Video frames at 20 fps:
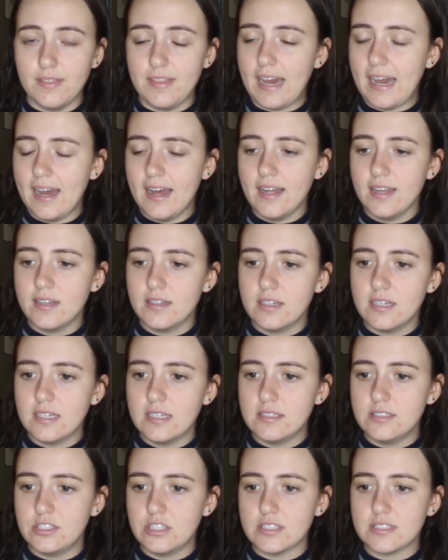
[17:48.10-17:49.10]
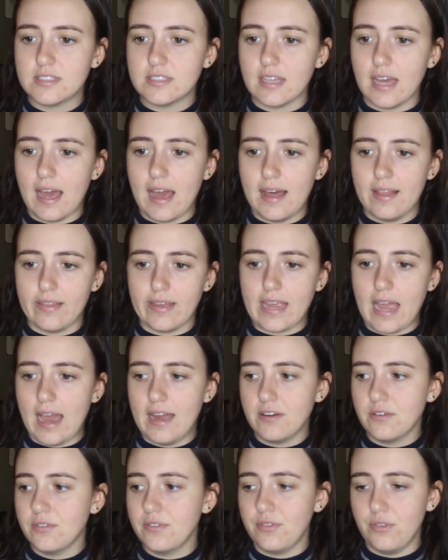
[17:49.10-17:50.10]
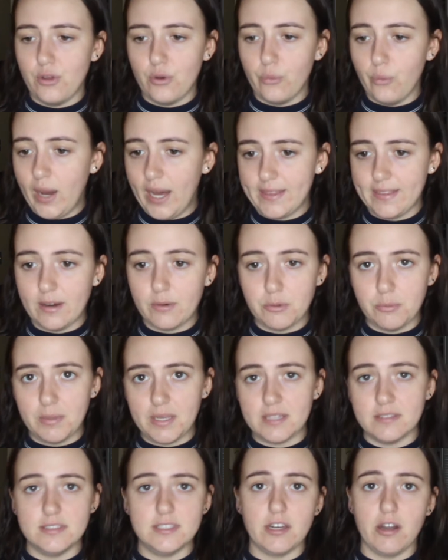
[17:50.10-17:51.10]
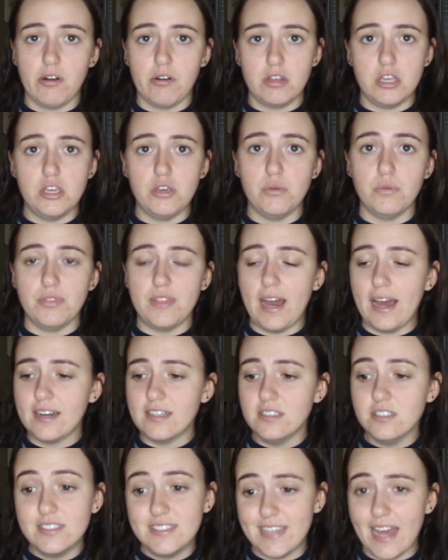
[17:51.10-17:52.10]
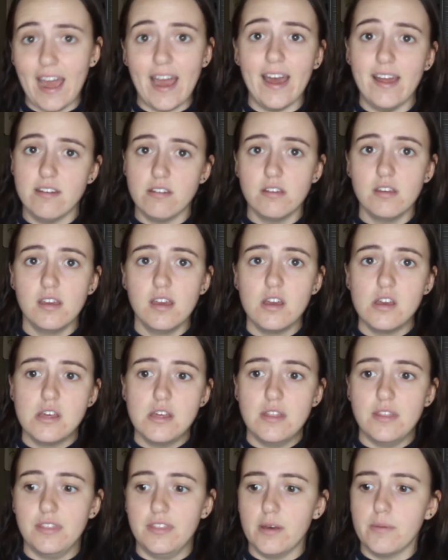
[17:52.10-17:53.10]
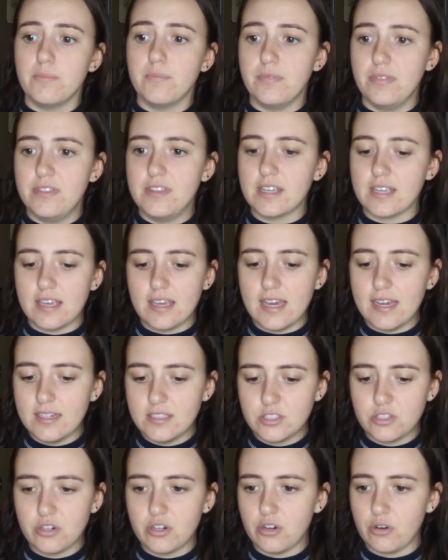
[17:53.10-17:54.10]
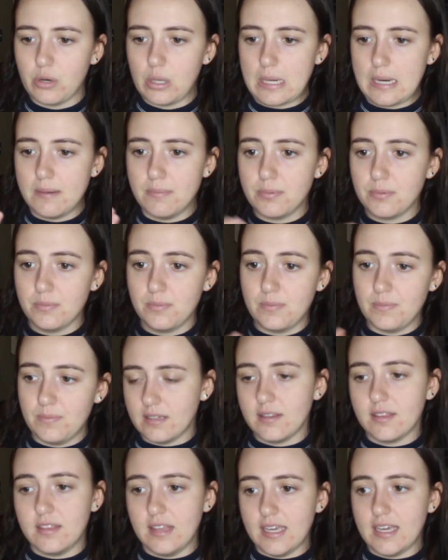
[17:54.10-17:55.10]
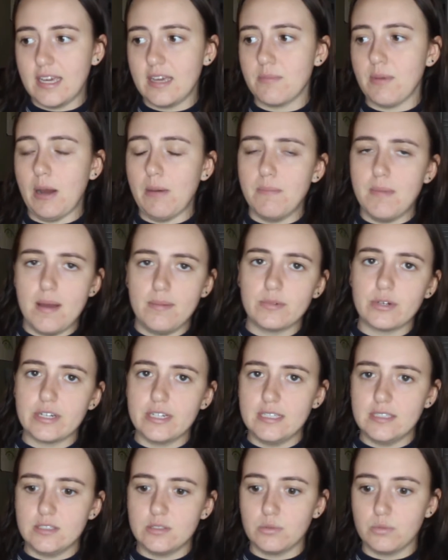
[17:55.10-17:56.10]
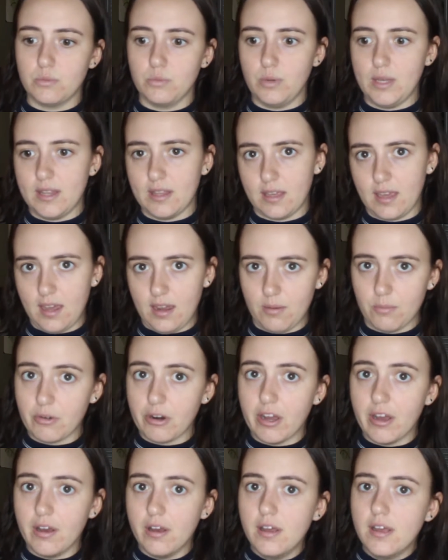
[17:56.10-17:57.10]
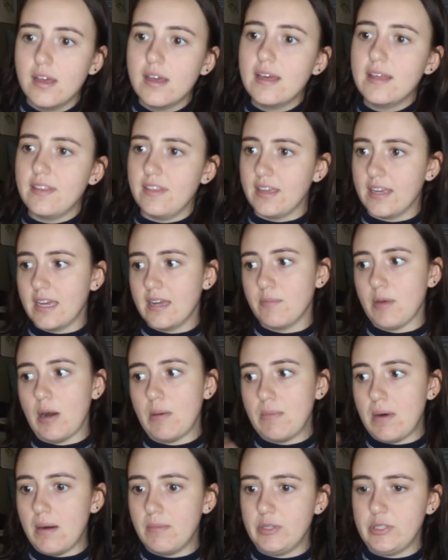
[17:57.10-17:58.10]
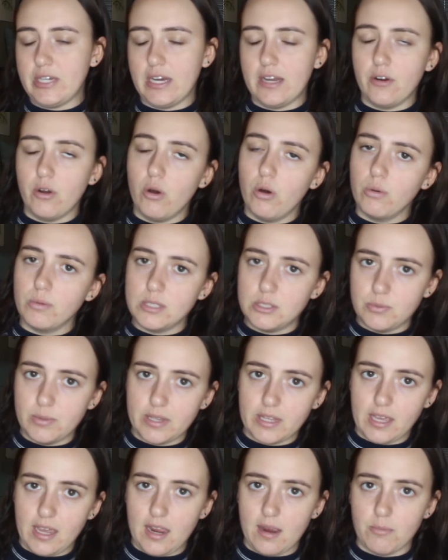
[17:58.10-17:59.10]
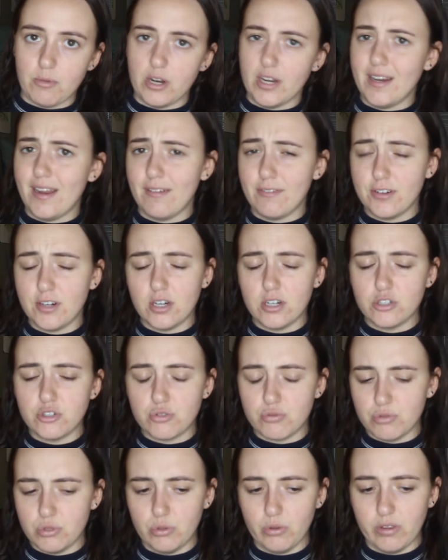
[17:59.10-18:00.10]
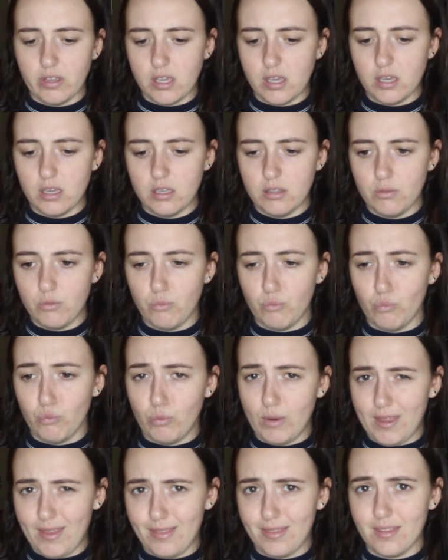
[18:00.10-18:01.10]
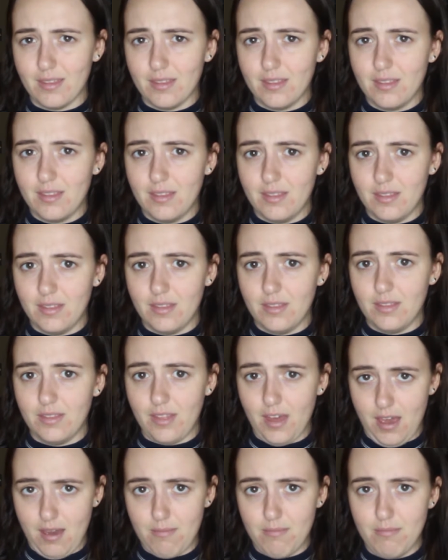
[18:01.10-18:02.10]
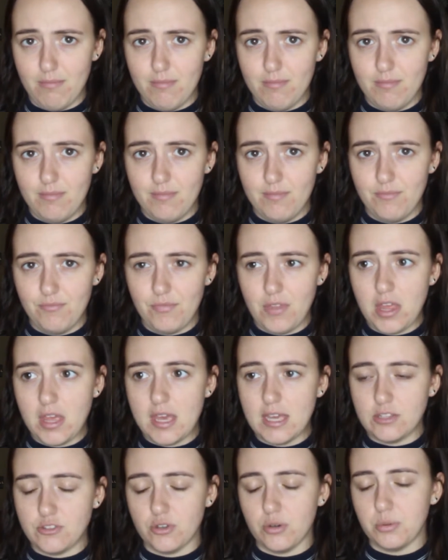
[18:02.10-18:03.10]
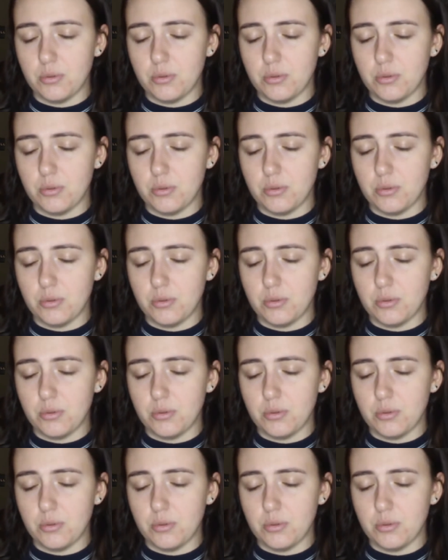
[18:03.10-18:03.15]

That is just, like, I don't know why that would be considered cute. That is sad. The kid is going to grow up thinking about memories with a camera, thinking about mom and dad always with a camera, never truly with them. It's